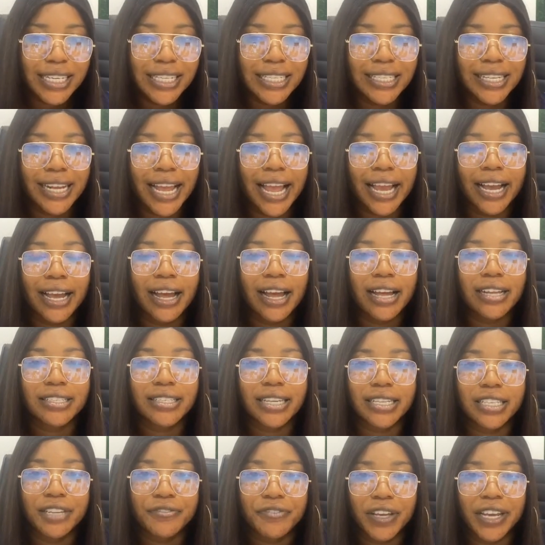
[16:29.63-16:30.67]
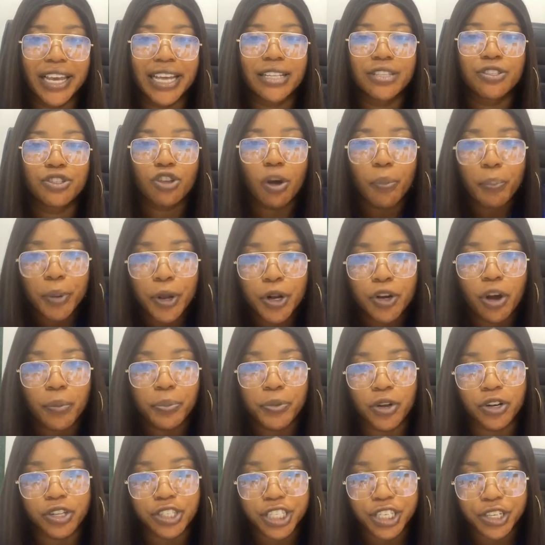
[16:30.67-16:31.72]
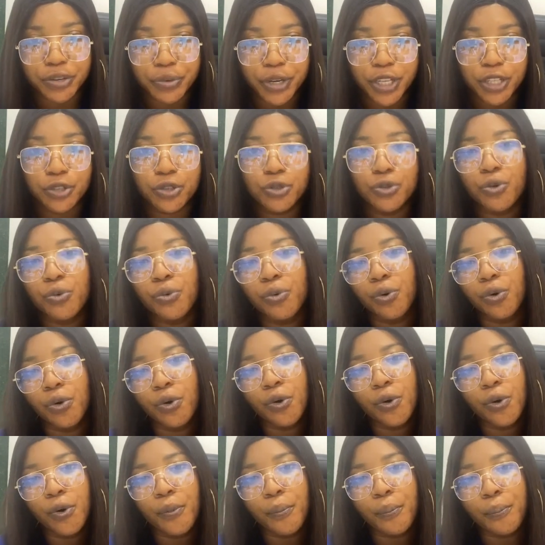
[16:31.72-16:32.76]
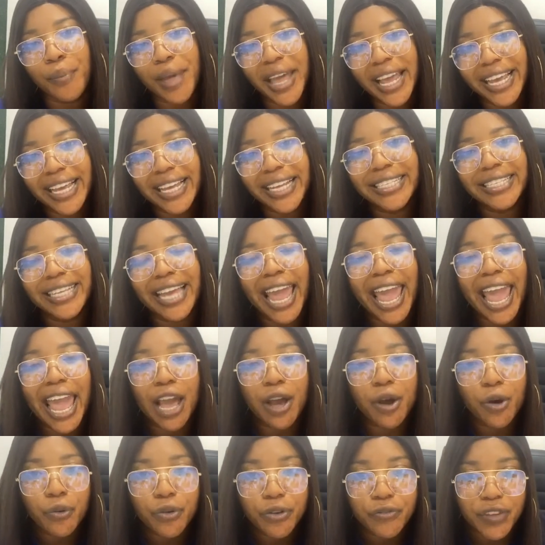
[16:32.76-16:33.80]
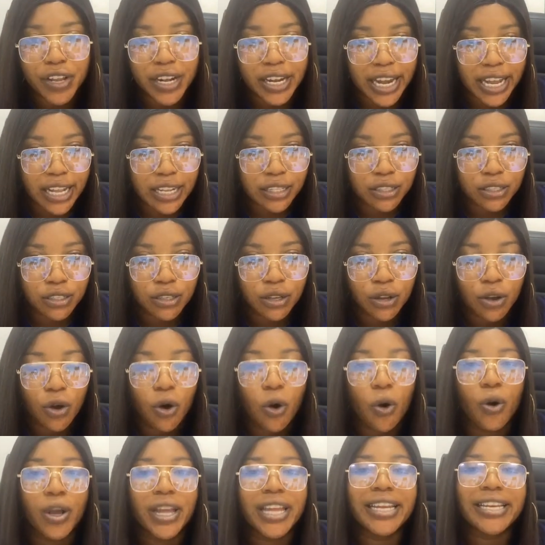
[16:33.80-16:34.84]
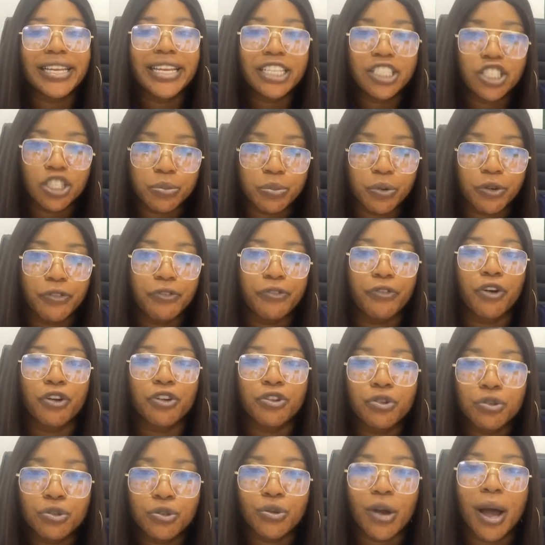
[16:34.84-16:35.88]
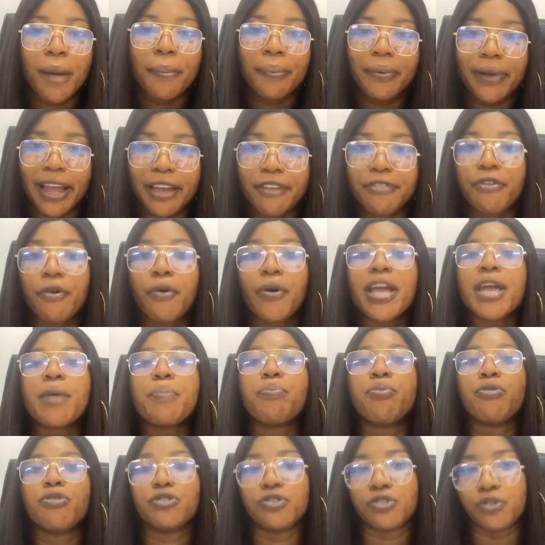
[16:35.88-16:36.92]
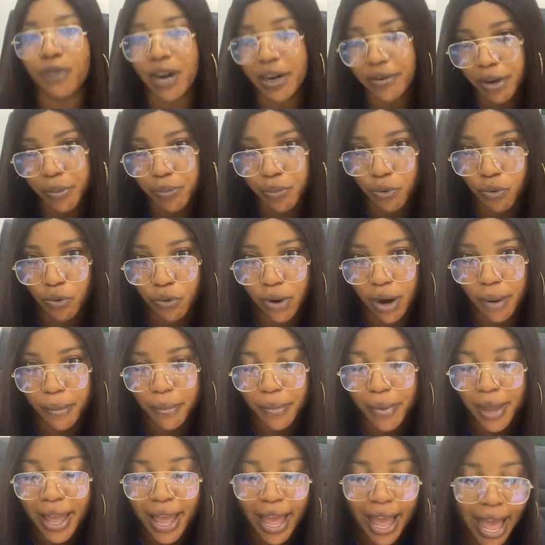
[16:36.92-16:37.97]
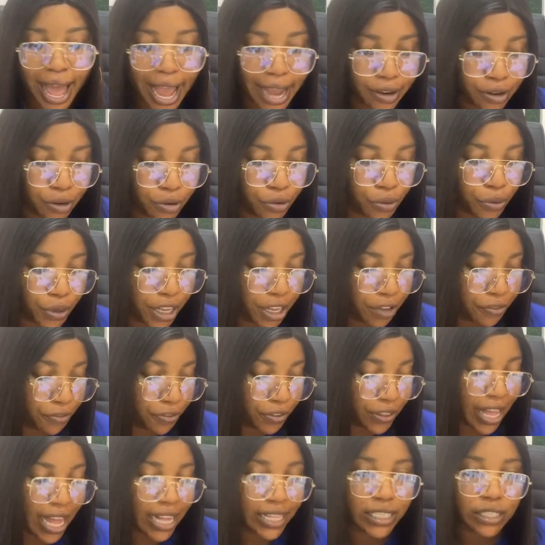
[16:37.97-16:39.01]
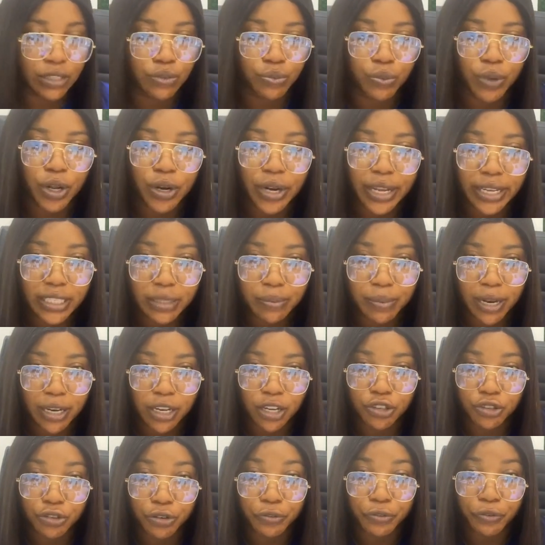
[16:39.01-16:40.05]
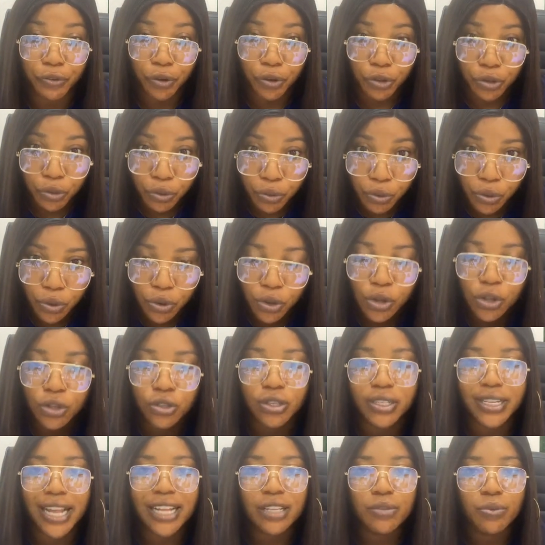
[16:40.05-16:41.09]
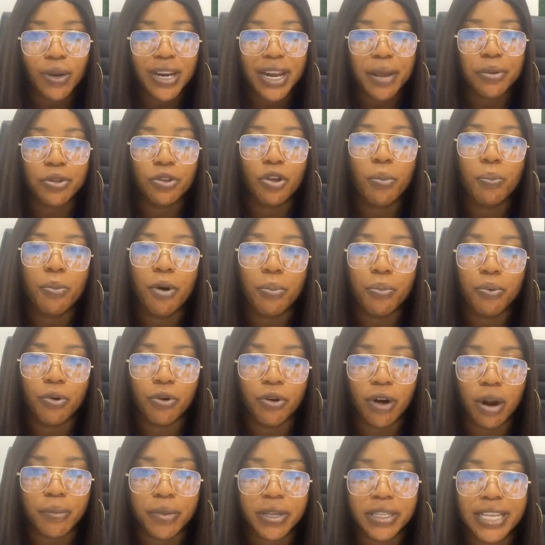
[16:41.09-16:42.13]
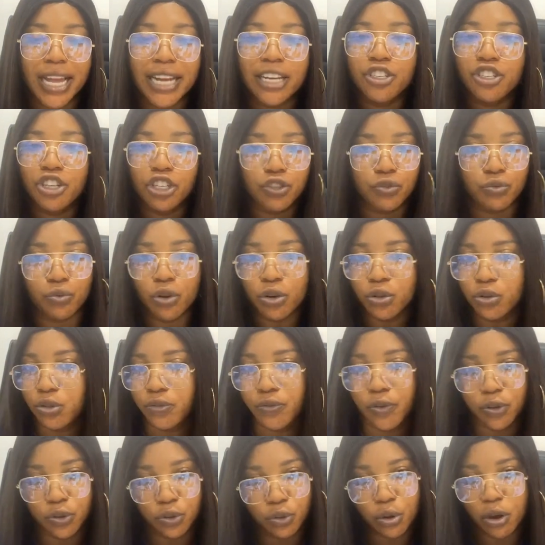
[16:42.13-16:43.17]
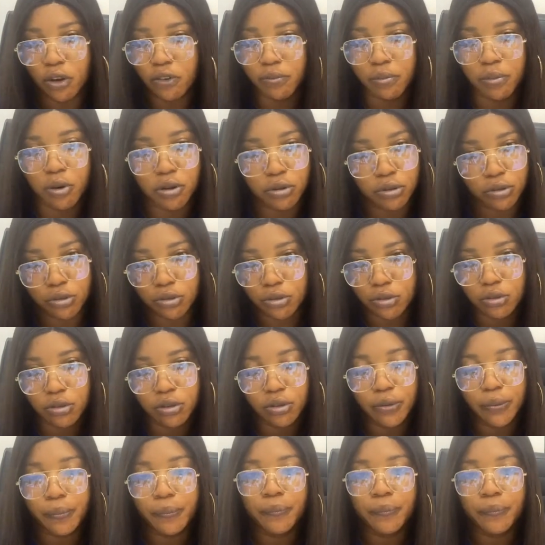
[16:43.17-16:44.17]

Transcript: a certificate topping up your degree to make it equivalent or eligible for you to apply for a postgraduate program. I don't know if that is well explanatory for you. So that's what a top-up program is, and it just runs for 12 months.